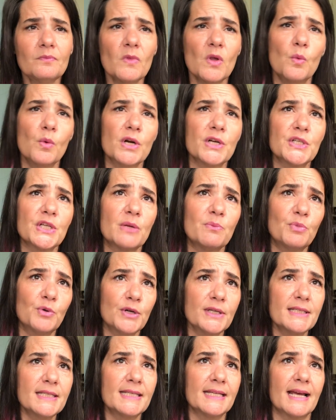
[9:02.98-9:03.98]
Whereas on
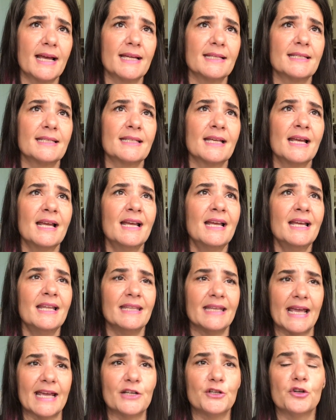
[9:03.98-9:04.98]
Princess,
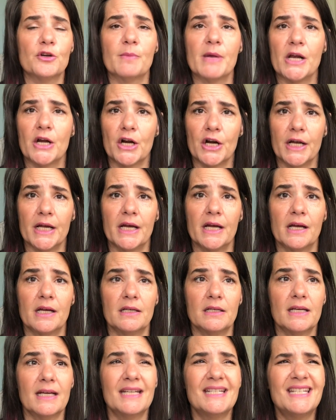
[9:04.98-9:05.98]
the atrium
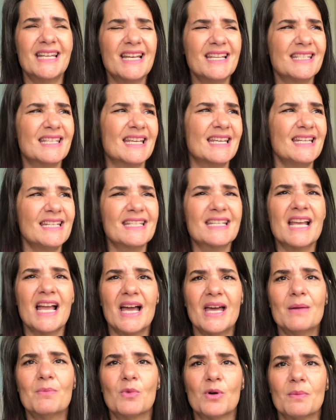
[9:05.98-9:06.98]
area, it is
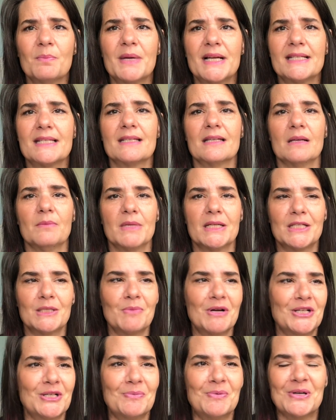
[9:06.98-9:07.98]
kind of more bustling, but it's
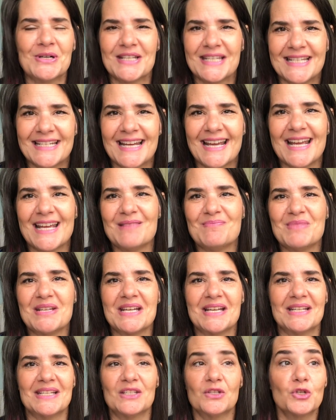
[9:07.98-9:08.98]
much more sedate
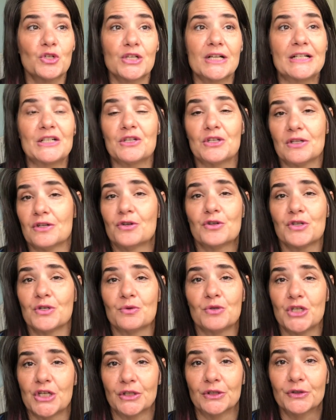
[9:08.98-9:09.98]
because there's no
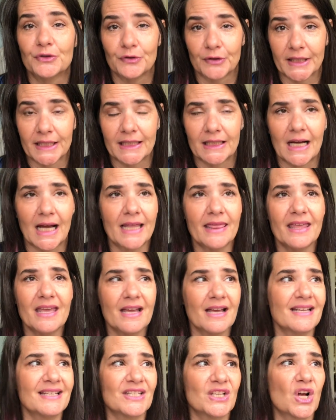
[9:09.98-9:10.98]
children. I
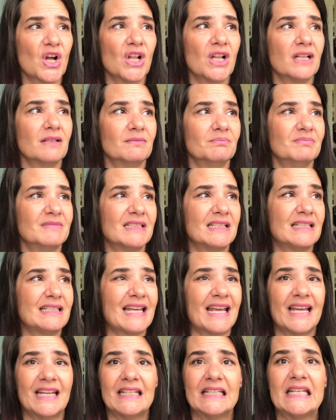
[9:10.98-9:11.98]
think I saw
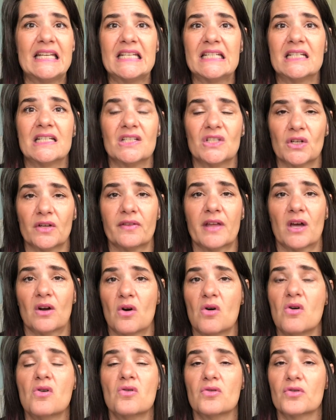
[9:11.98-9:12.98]
10 kids on that
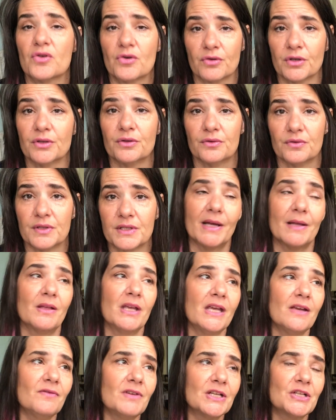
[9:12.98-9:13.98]
whole cruise.
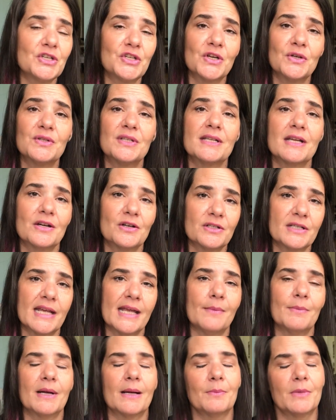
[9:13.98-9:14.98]
Evening shows and
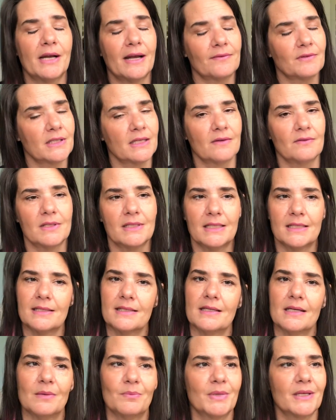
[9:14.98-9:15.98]
entertainment, I'm gonna have to give to
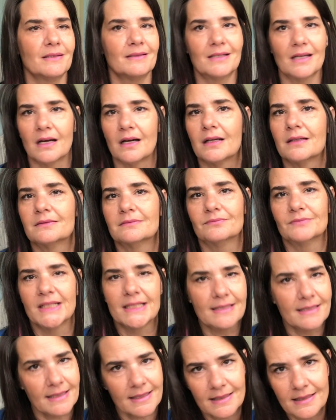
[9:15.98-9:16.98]
Disney, but duh,
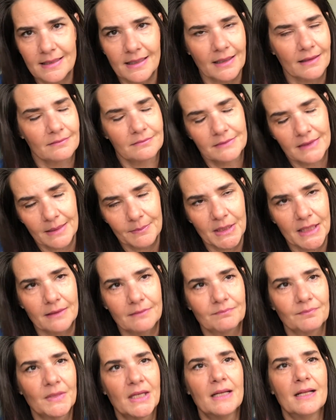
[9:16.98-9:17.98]
it's Disney. I
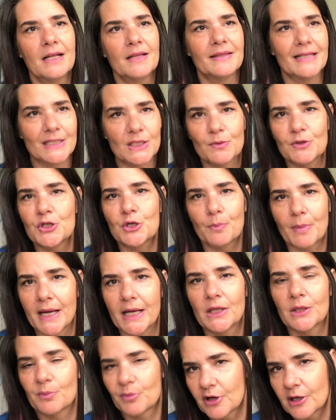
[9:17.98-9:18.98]
mean, that's what you're
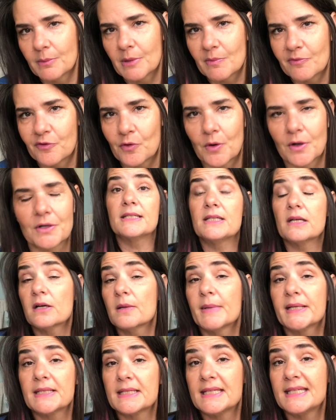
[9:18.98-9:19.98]
paying the premium for. Let's talk
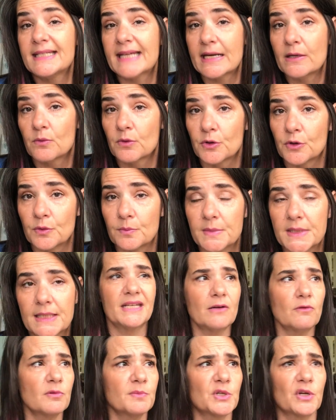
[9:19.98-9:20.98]
about the staterooms.
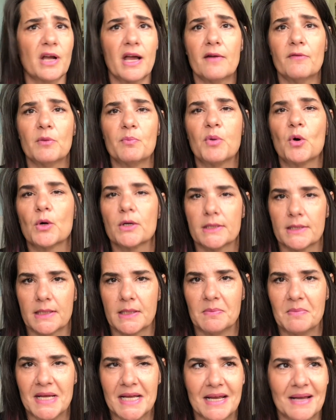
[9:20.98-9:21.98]
Staterooms are kind of important
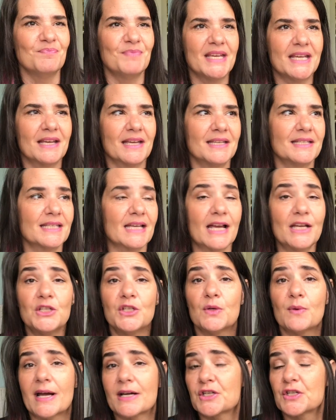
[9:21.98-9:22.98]
to me because I
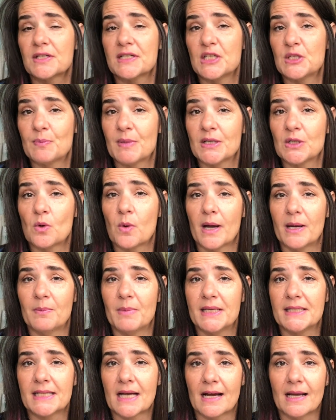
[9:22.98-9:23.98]
do actually spend quite a
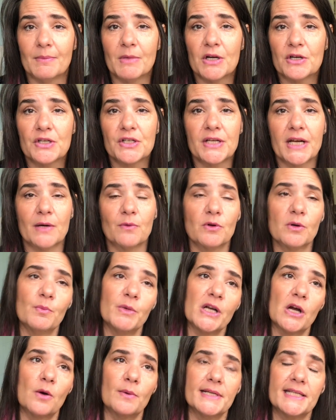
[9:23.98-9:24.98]
bit of time in our stateroom.
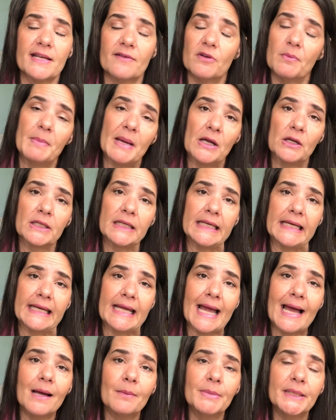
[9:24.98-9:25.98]
We always have a balcony
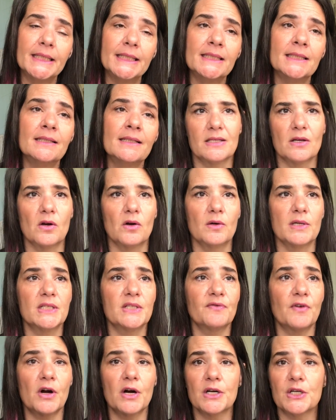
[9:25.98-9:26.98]
cabin. So
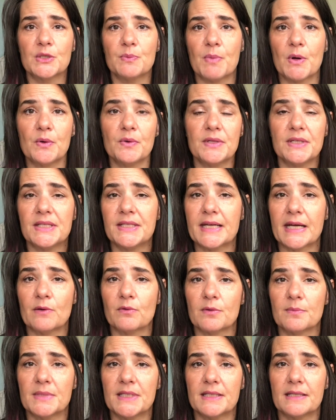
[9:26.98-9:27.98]
as far as both the
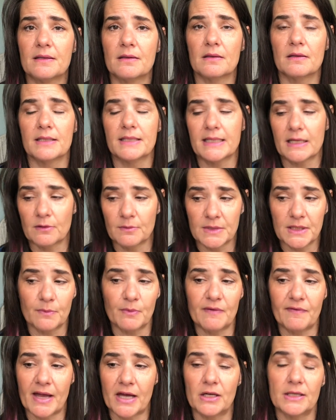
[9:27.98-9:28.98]
staterooms that
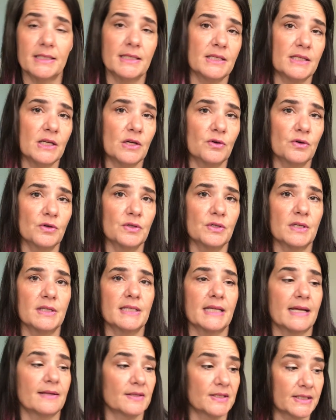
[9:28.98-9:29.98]
we've had on Disney cruises
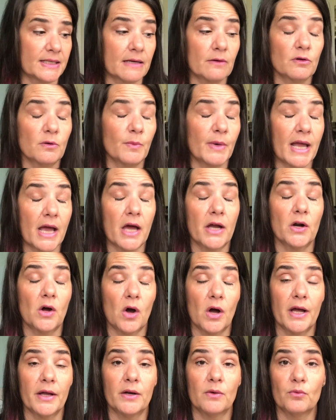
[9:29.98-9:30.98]
and the stateroom we had
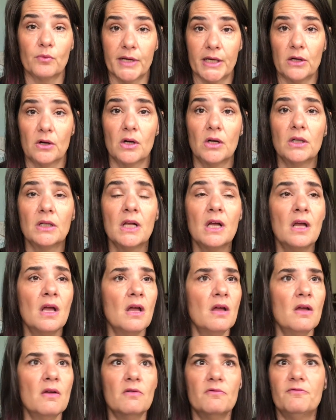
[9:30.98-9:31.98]
on Regal,
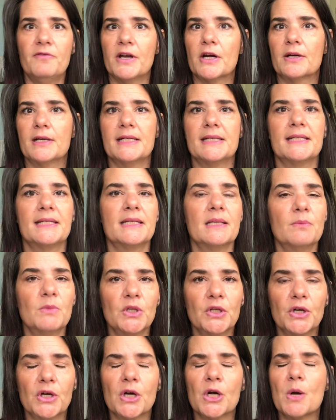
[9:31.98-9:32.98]
very
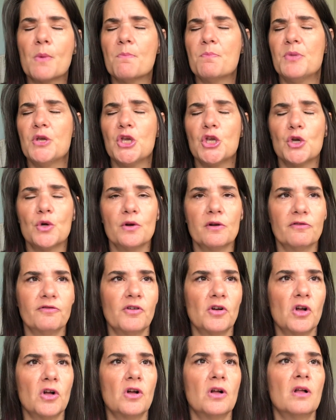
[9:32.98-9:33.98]
similar,
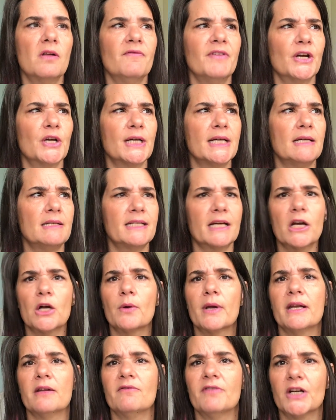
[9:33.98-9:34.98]
beautiful, very
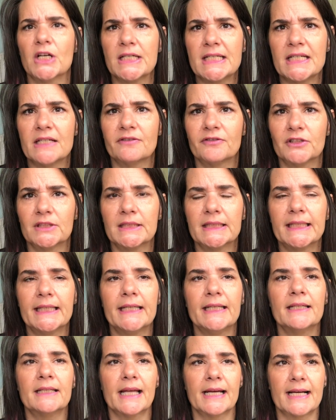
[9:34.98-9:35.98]
decorated very
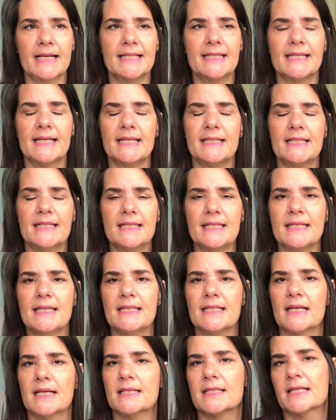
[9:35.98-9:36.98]
differently. Like I said, Disney
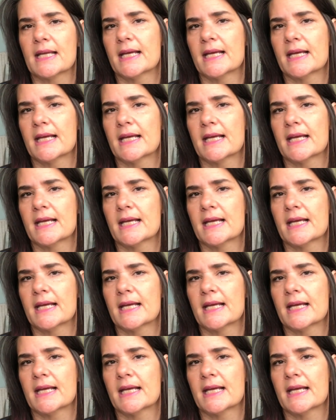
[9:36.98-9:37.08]
does